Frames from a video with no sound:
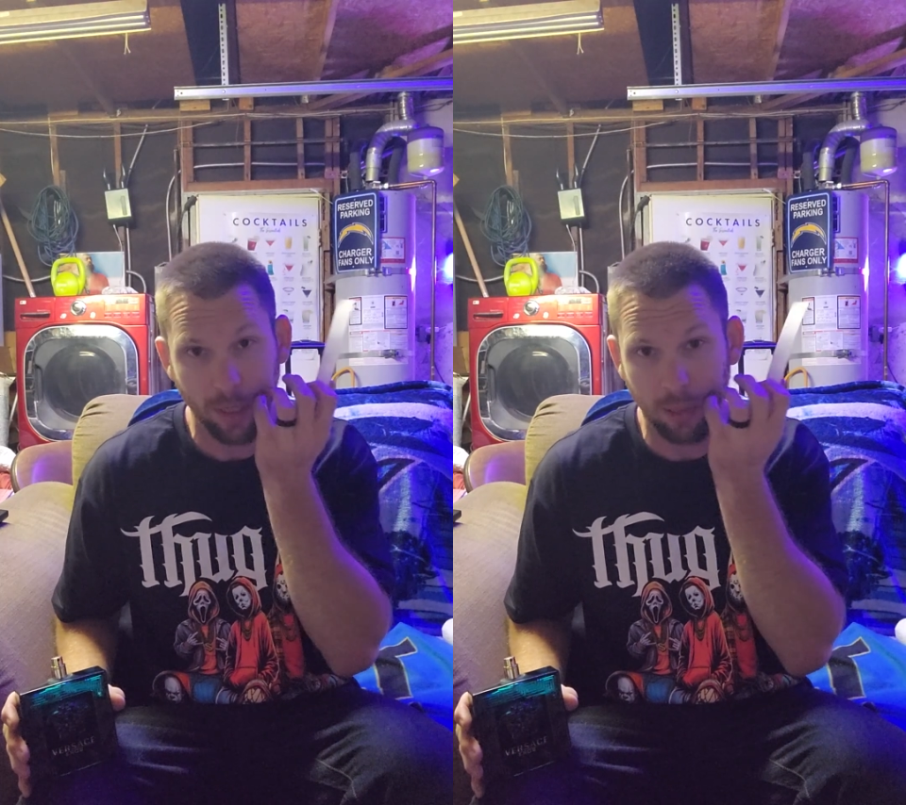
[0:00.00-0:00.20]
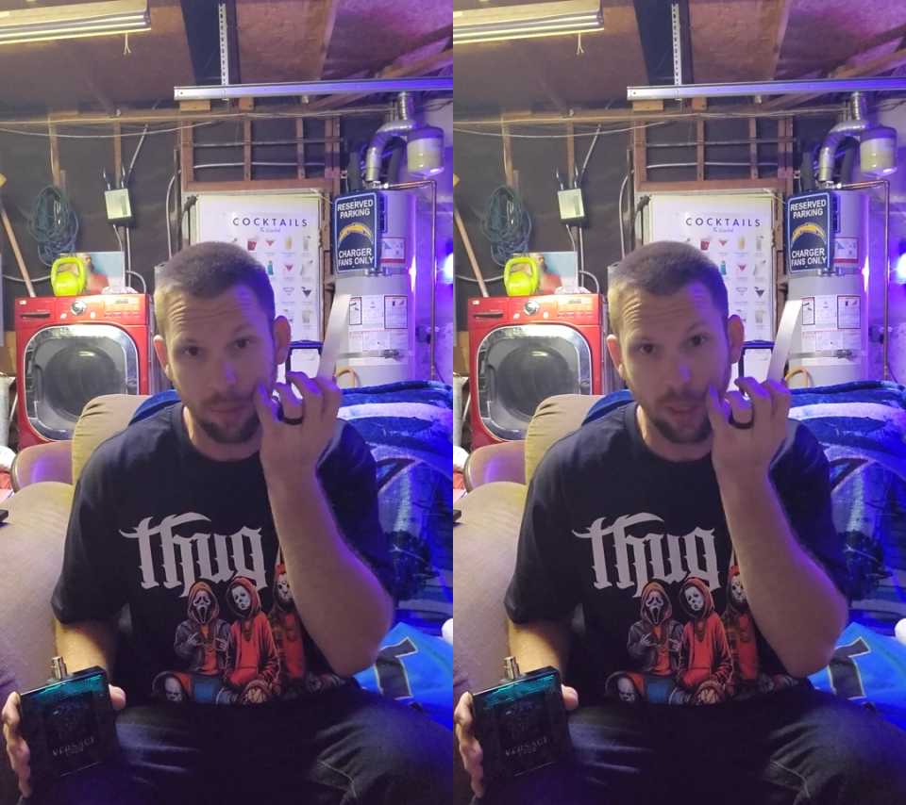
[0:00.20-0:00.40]
and
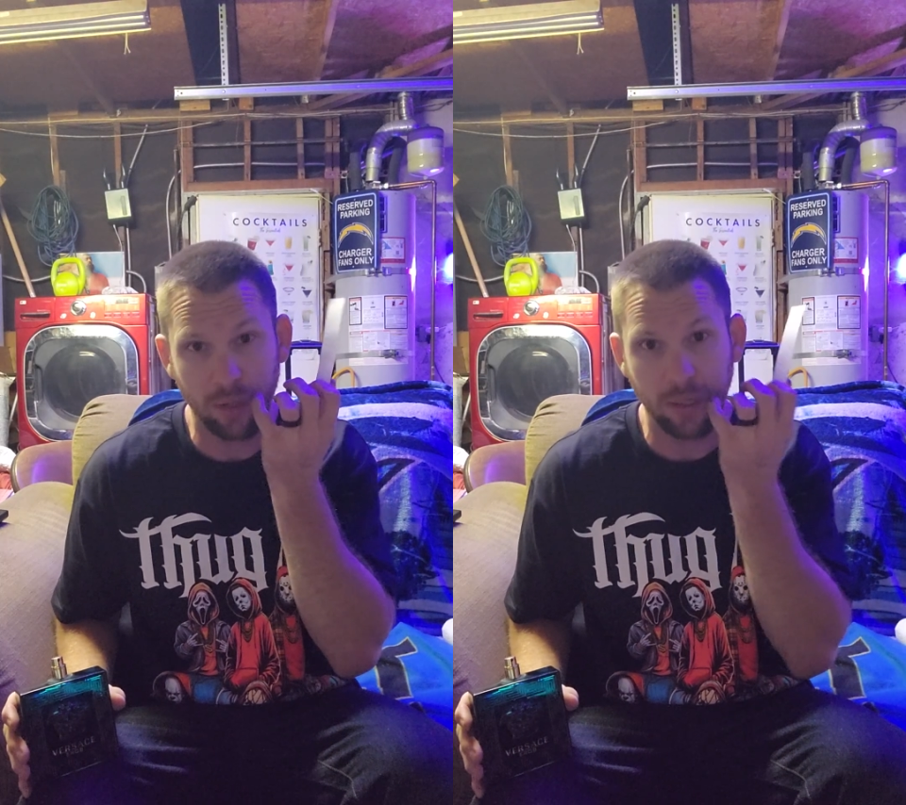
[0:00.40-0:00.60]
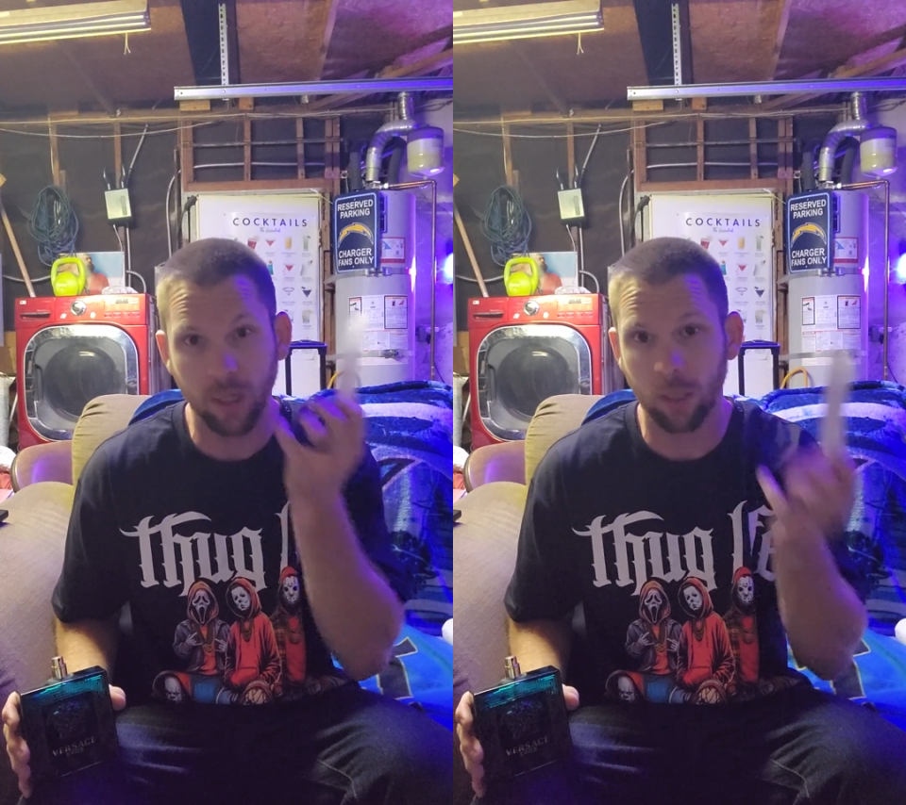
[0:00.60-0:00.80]
I'm
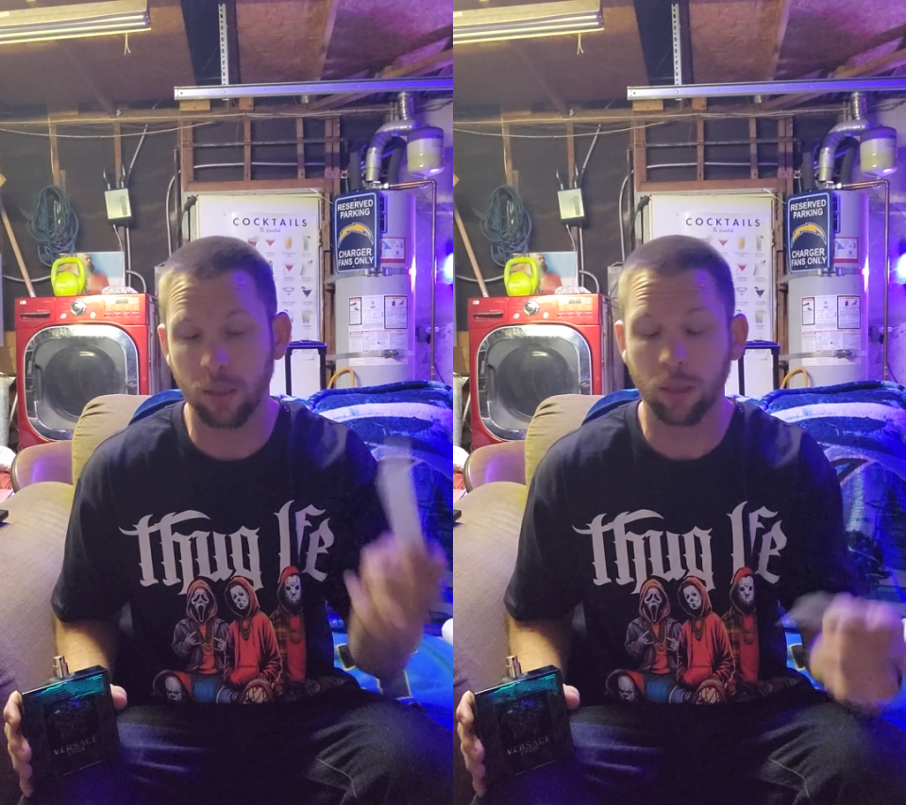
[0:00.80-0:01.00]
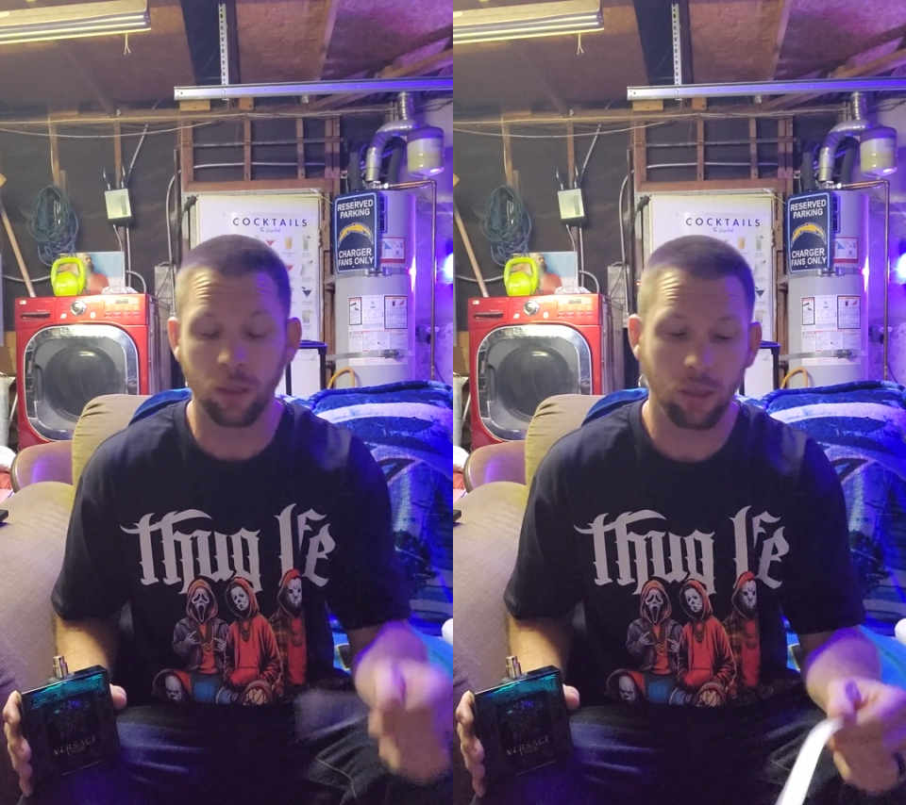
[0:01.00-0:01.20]
out
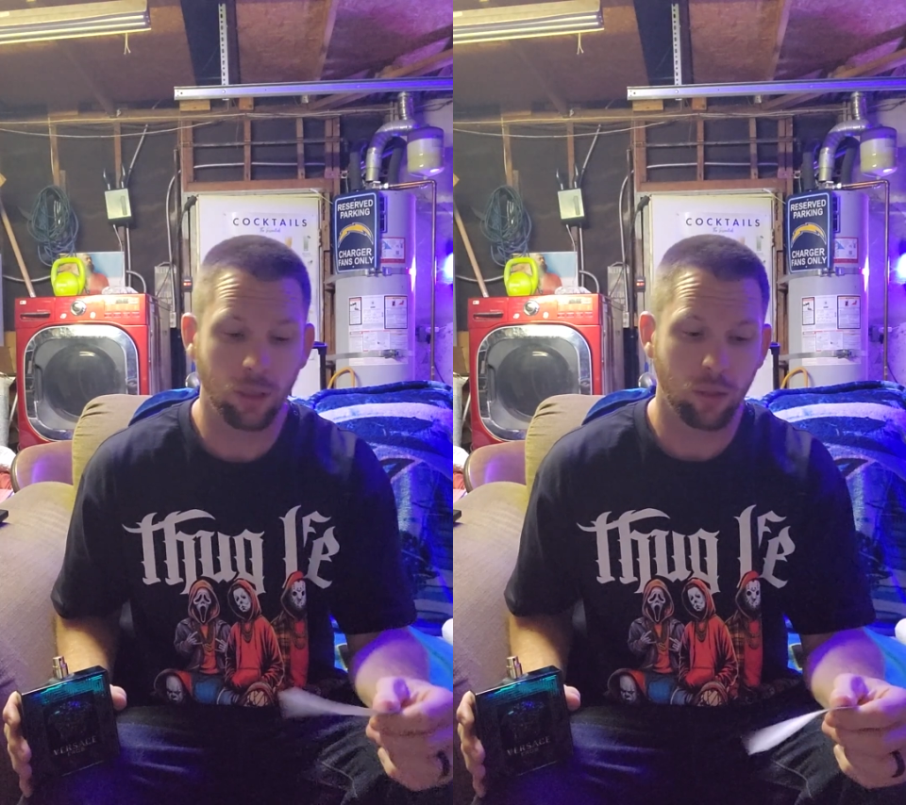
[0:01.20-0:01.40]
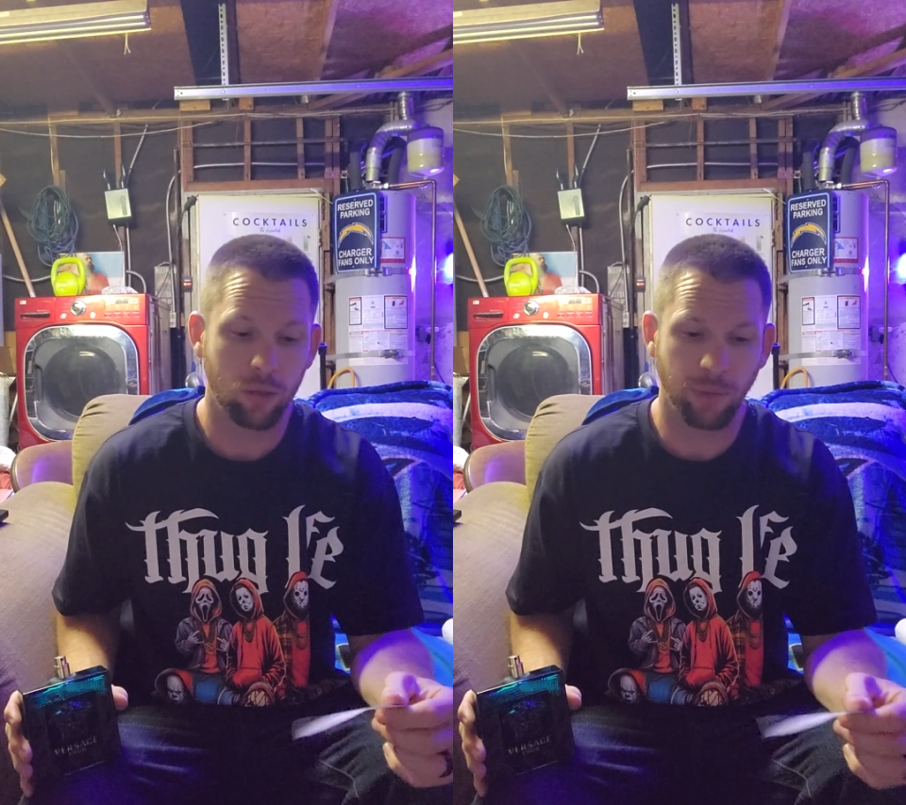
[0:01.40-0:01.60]
here
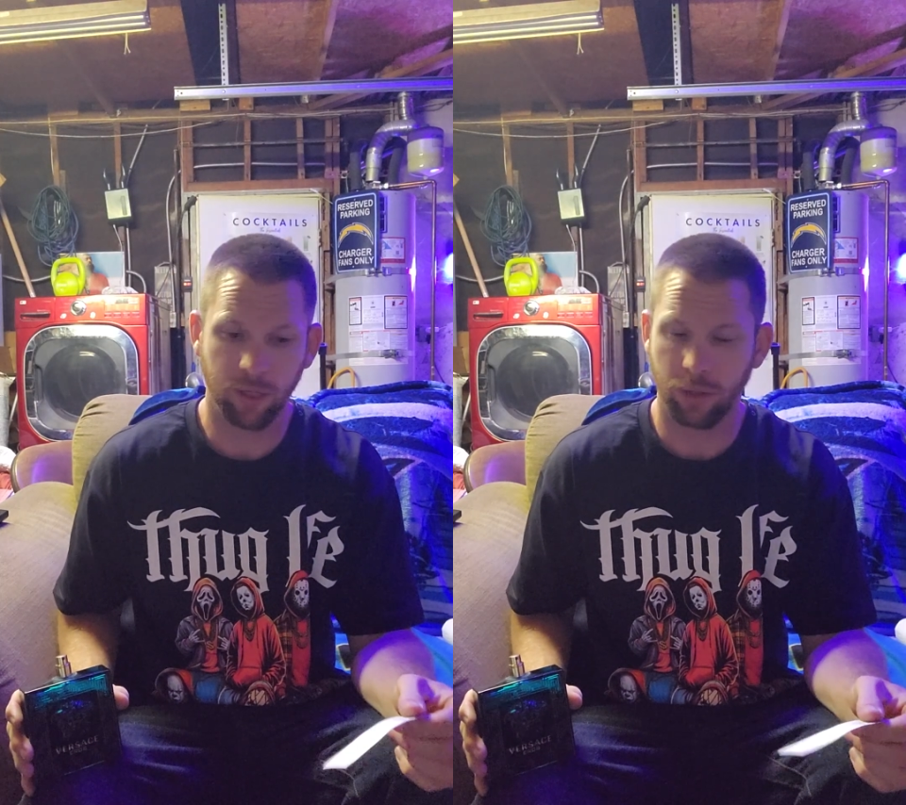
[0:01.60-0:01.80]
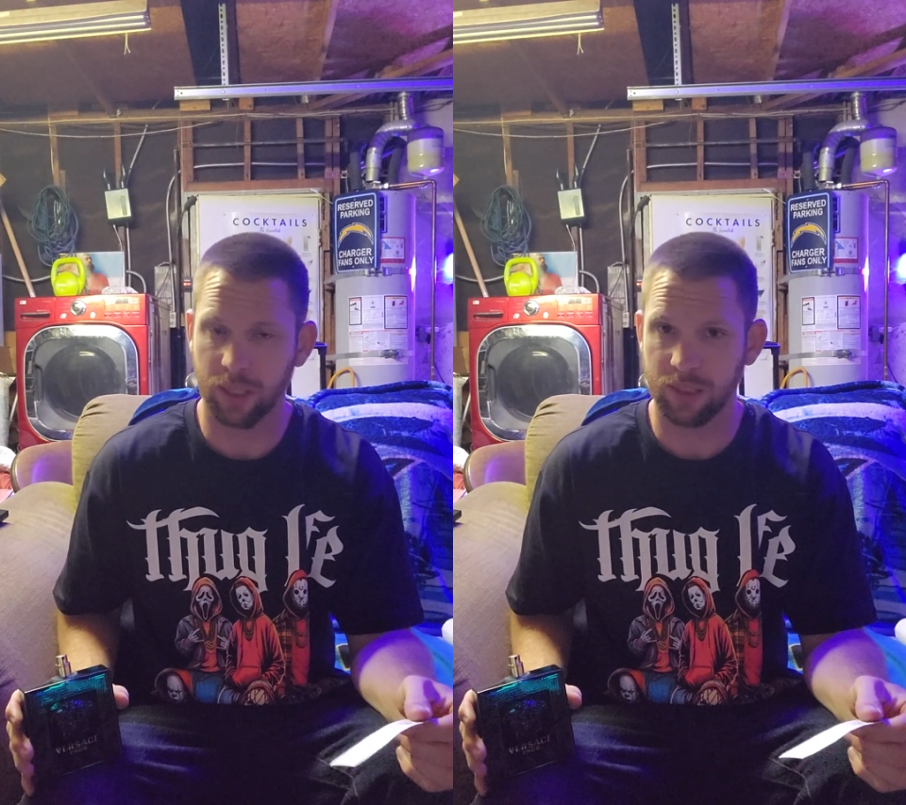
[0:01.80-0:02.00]
with my
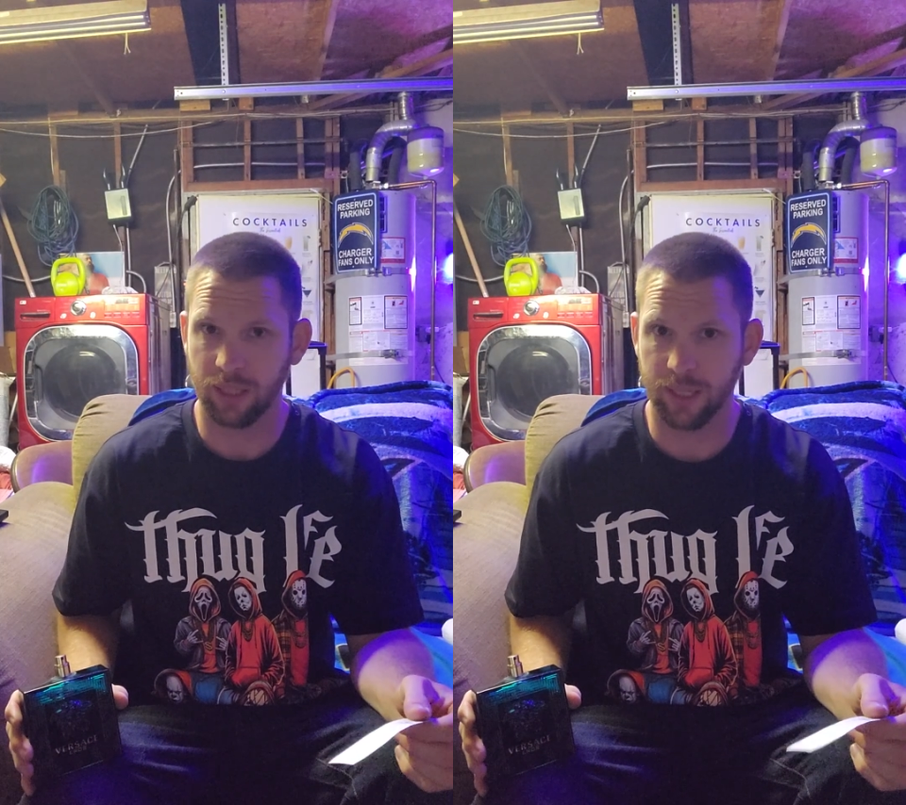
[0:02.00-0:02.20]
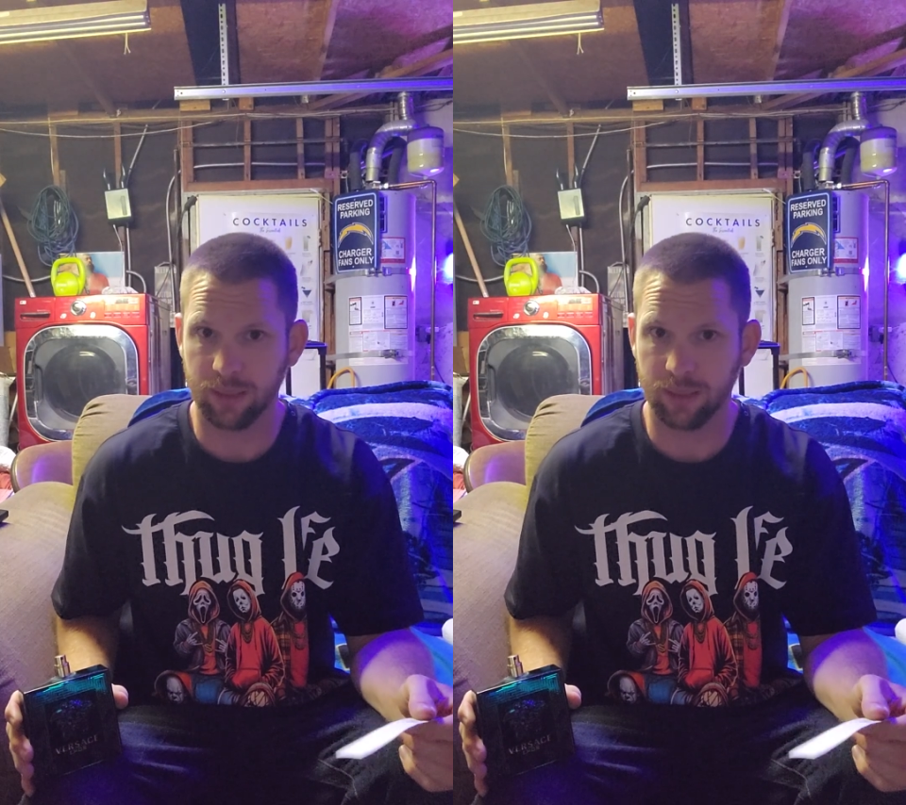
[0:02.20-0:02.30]
crazy